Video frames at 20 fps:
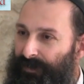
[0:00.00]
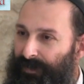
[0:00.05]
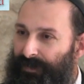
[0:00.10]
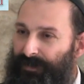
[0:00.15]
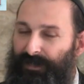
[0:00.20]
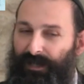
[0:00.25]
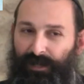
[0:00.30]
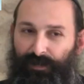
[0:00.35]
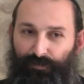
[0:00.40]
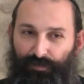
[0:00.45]

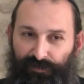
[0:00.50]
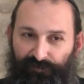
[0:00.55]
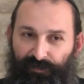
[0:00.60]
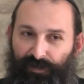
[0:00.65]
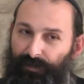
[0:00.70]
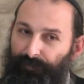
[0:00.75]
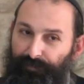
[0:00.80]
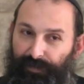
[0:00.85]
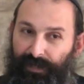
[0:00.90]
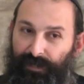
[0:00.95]
Yitzchak was
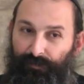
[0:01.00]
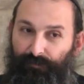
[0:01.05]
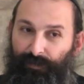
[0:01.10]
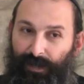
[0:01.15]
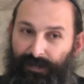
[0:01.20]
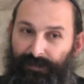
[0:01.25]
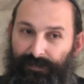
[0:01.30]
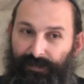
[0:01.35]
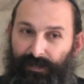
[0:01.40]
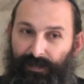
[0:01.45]
very big in
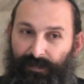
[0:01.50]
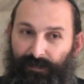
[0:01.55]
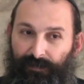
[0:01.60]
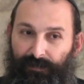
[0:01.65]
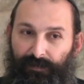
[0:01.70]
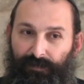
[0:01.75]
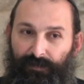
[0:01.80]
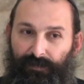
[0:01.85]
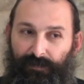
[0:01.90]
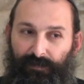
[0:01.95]
maaser,